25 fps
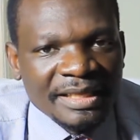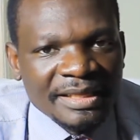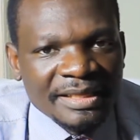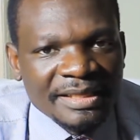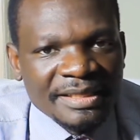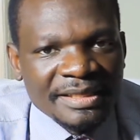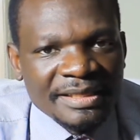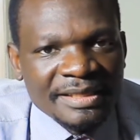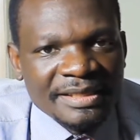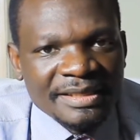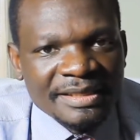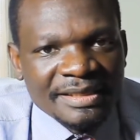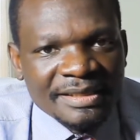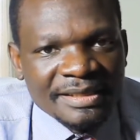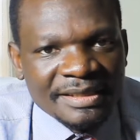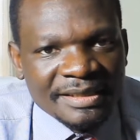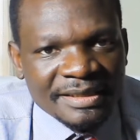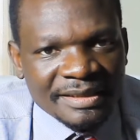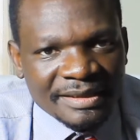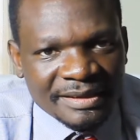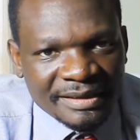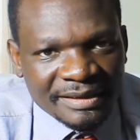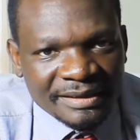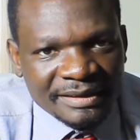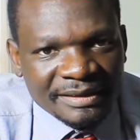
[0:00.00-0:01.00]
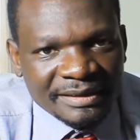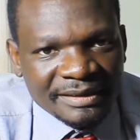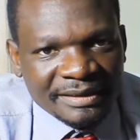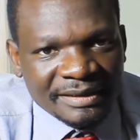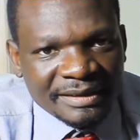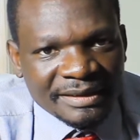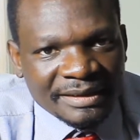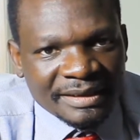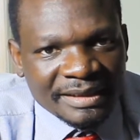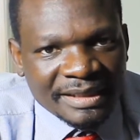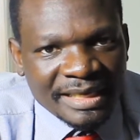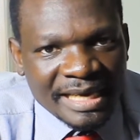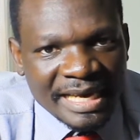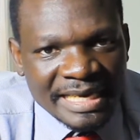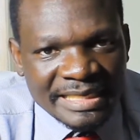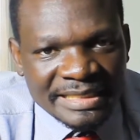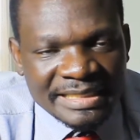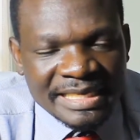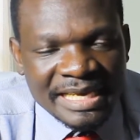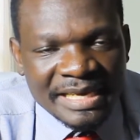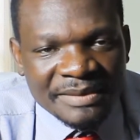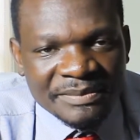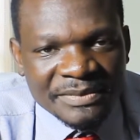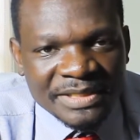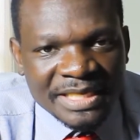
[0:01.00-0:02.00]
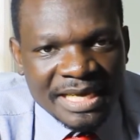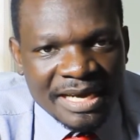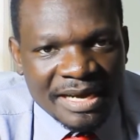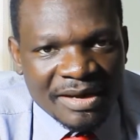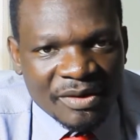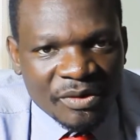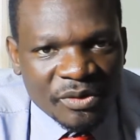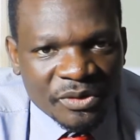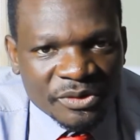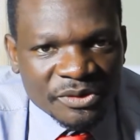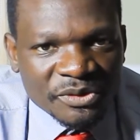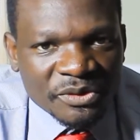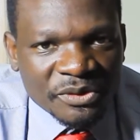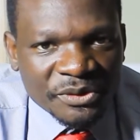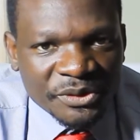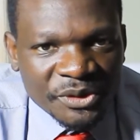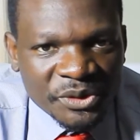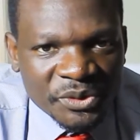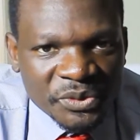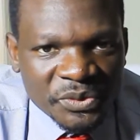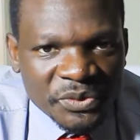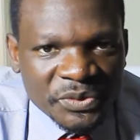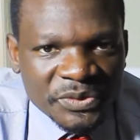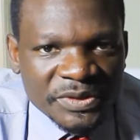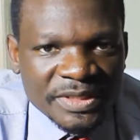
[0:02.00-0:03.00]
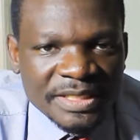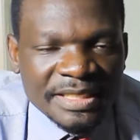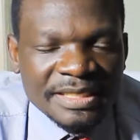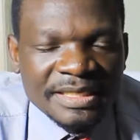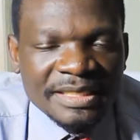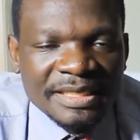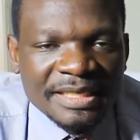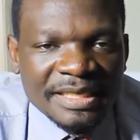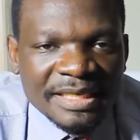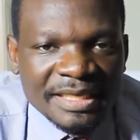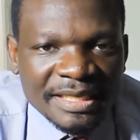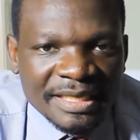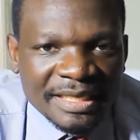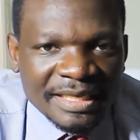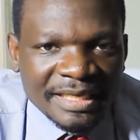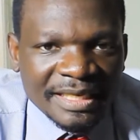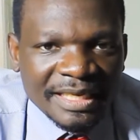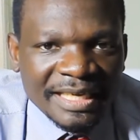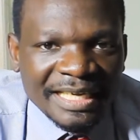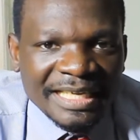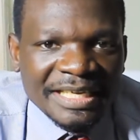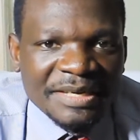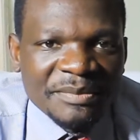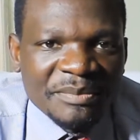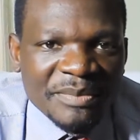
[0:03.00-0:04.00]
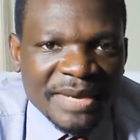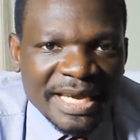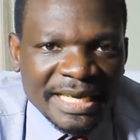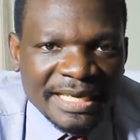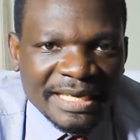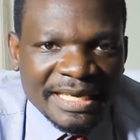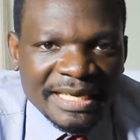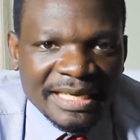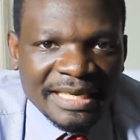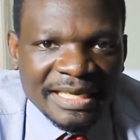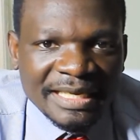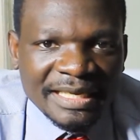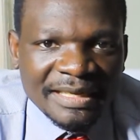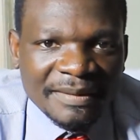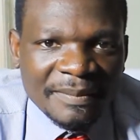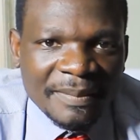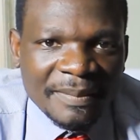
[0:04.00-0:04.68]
The enzymes are also used in making